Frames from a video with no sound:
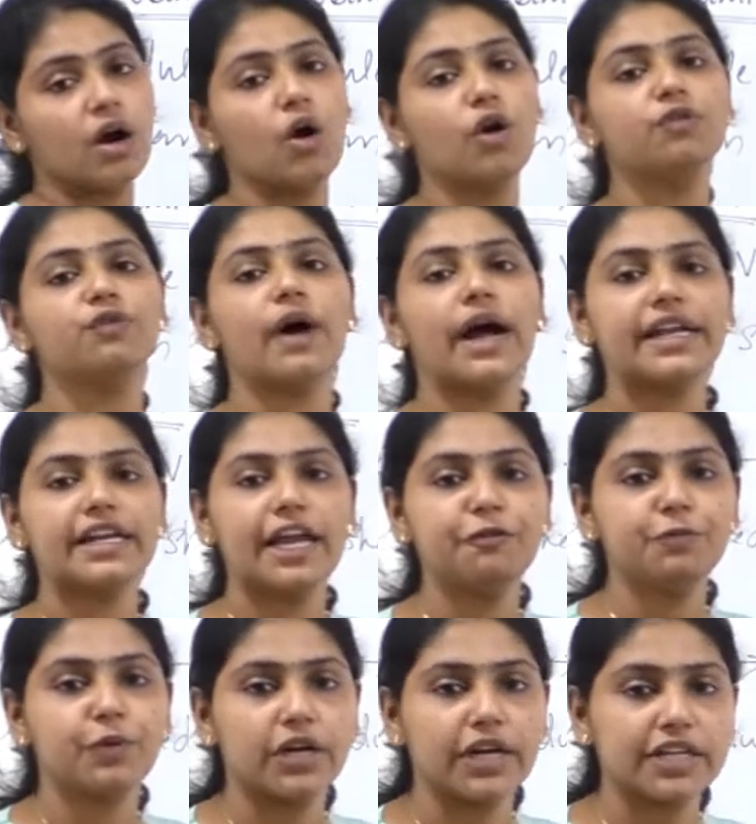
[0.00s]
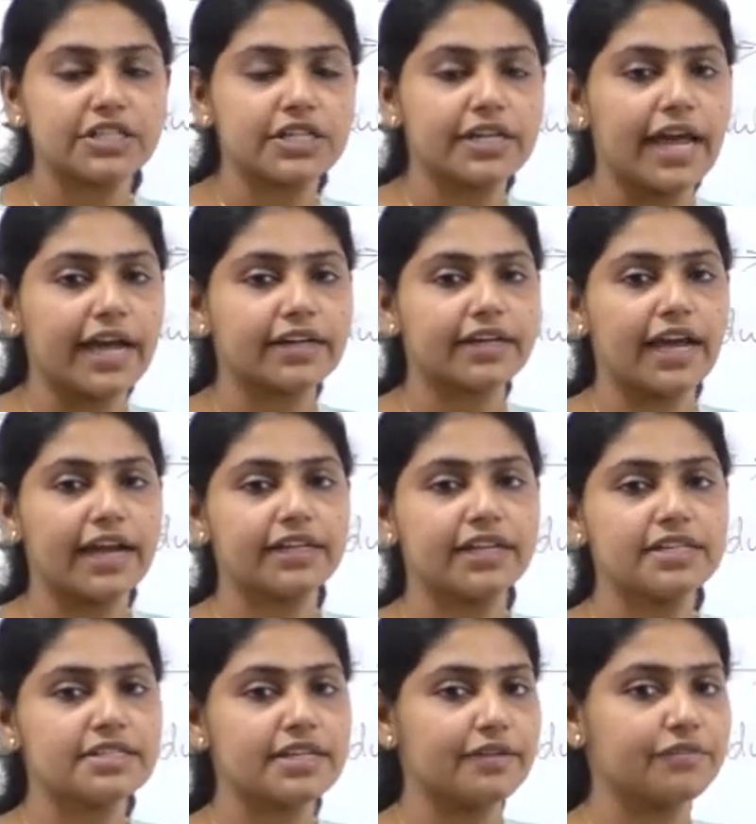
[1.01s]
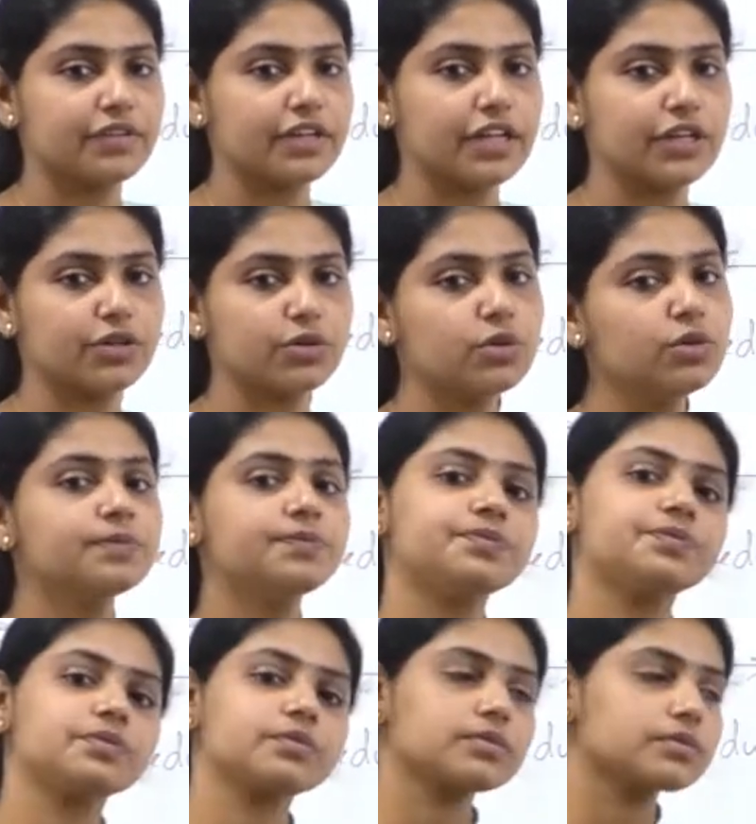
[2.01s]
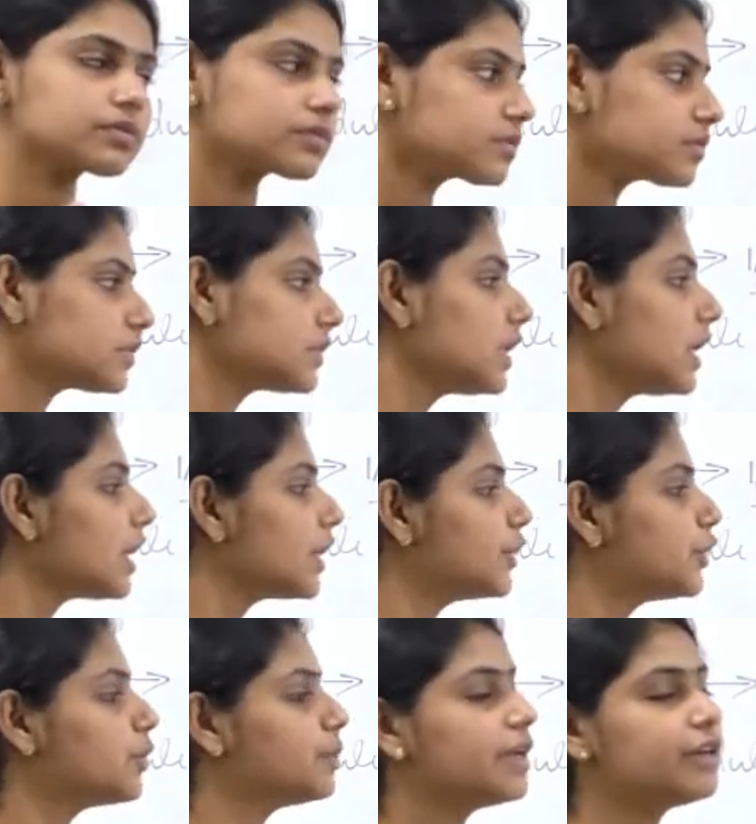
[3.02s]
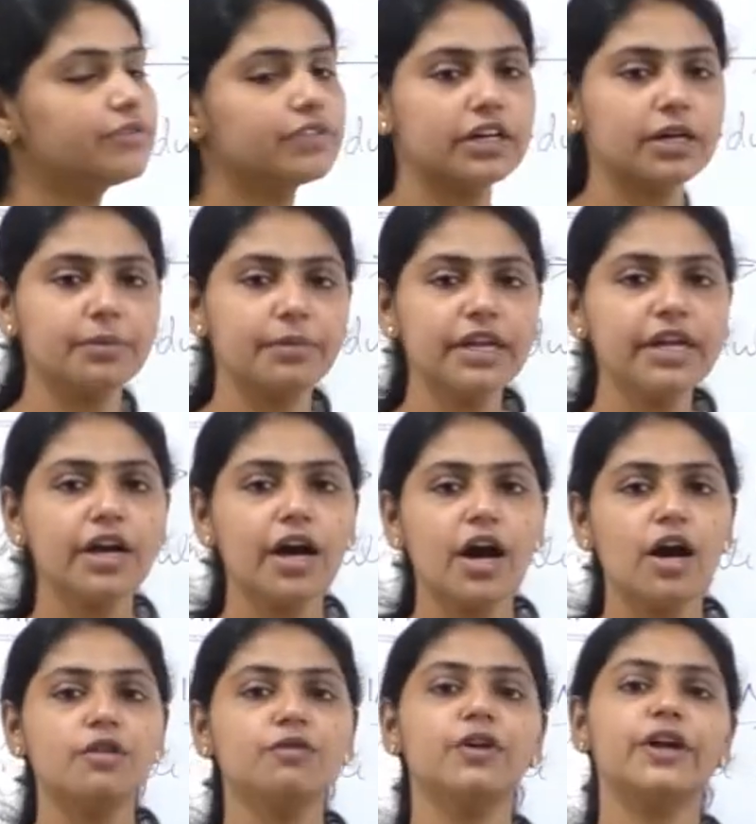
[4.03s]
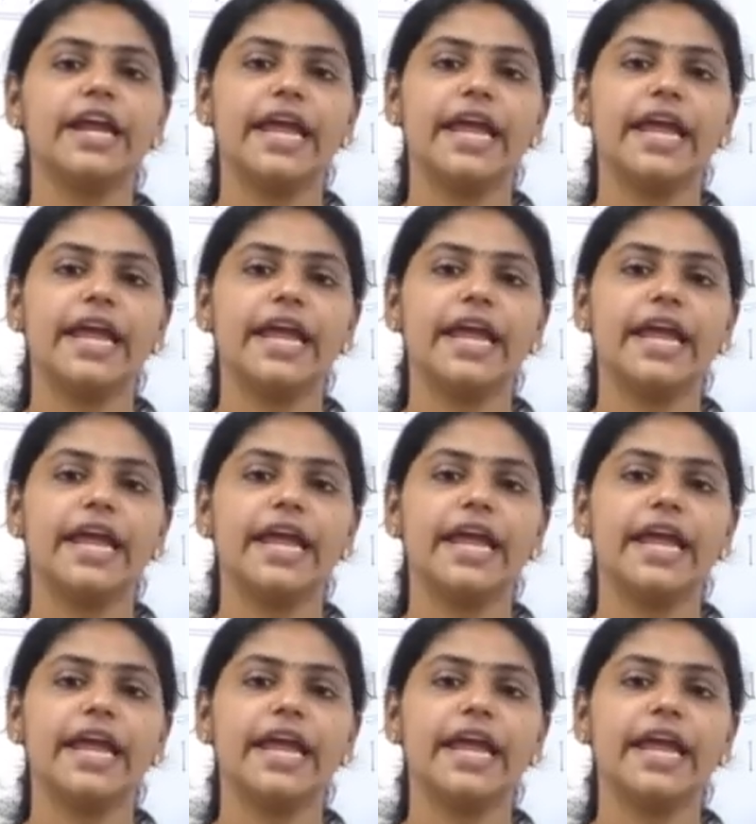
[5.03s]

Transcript: of Wildlife Protection Act 1972 to be vermin for